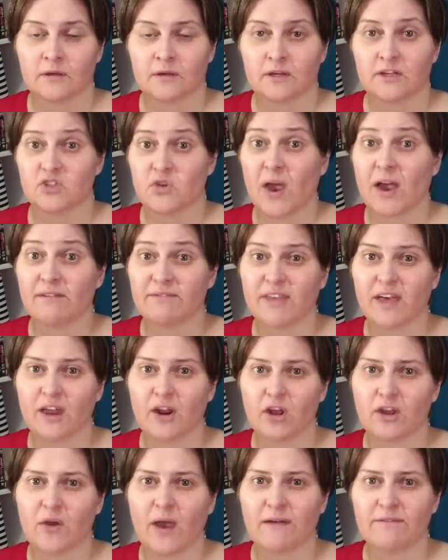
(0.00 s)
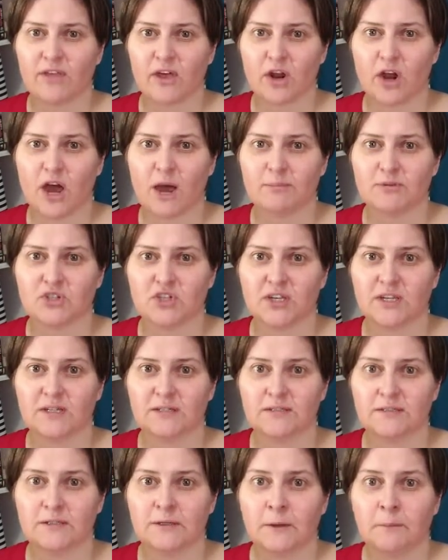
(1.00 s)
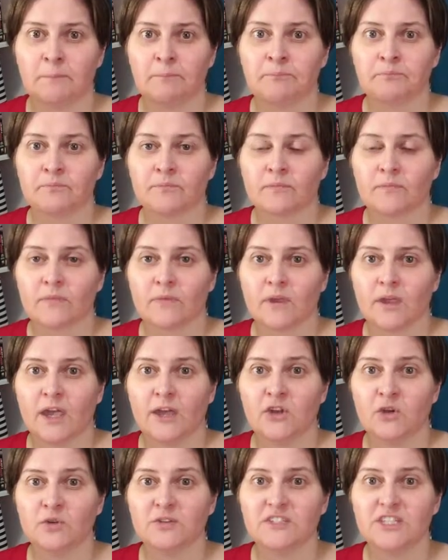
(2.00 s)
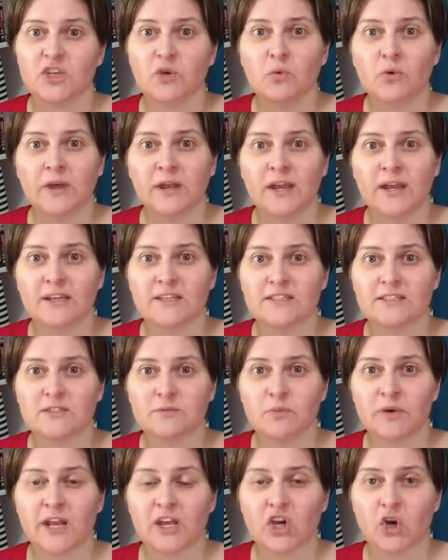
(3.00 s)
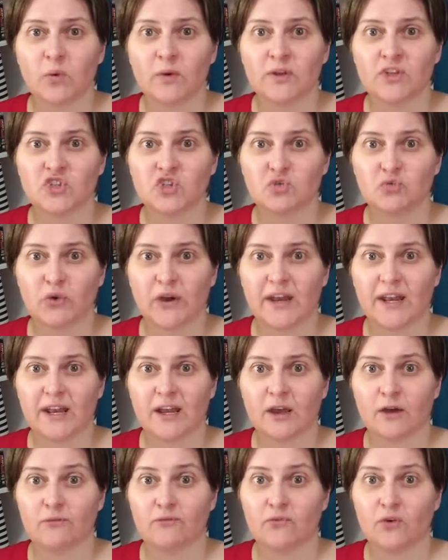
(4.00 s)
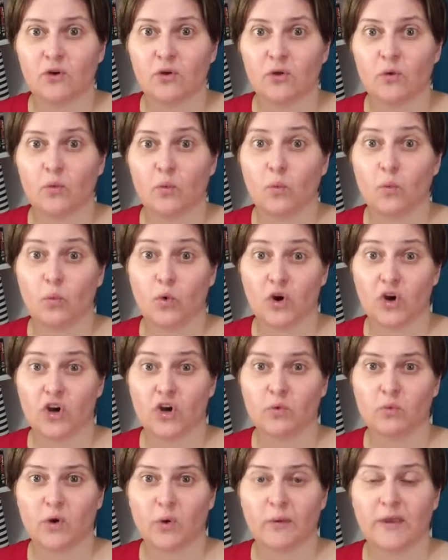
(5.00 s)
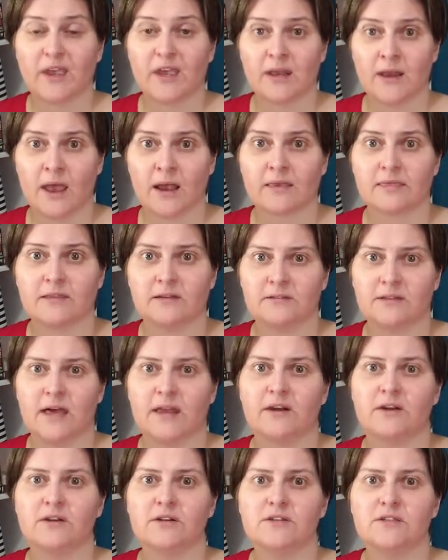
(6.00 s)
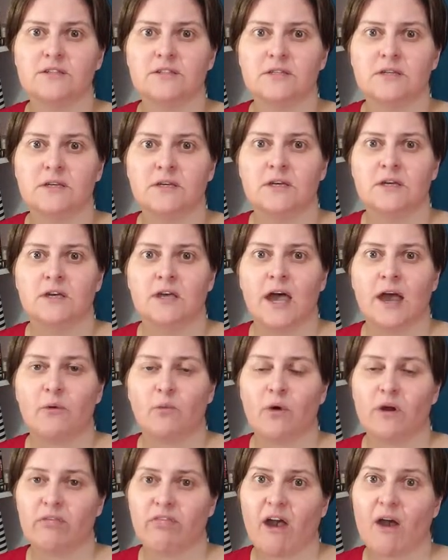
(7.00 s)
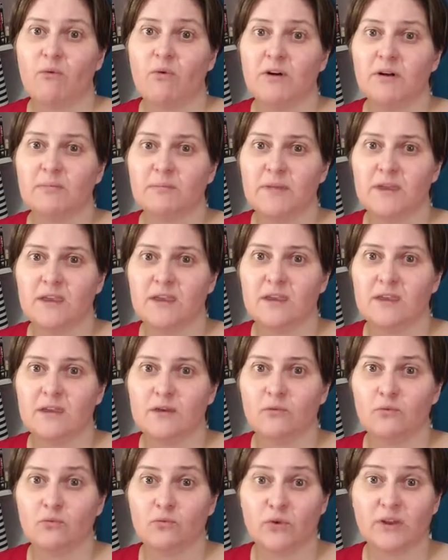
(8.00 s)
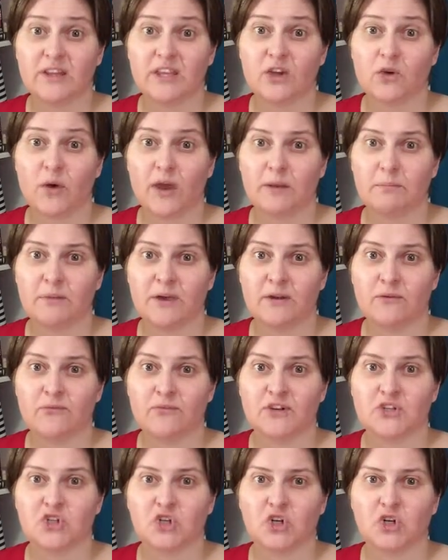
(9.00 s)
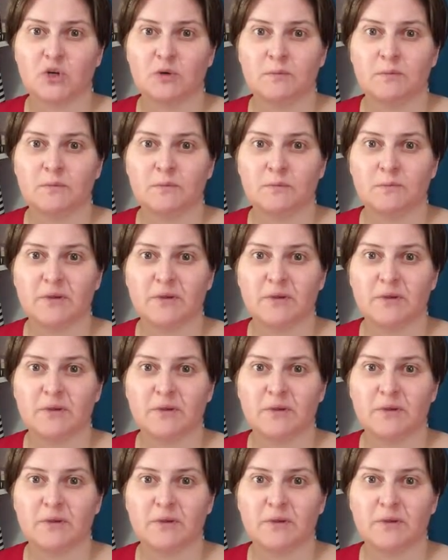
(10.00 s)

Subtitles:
Because you have that option. And you'll see when I go into writing a full word where we connect the letters, where that will be really quite beneficial.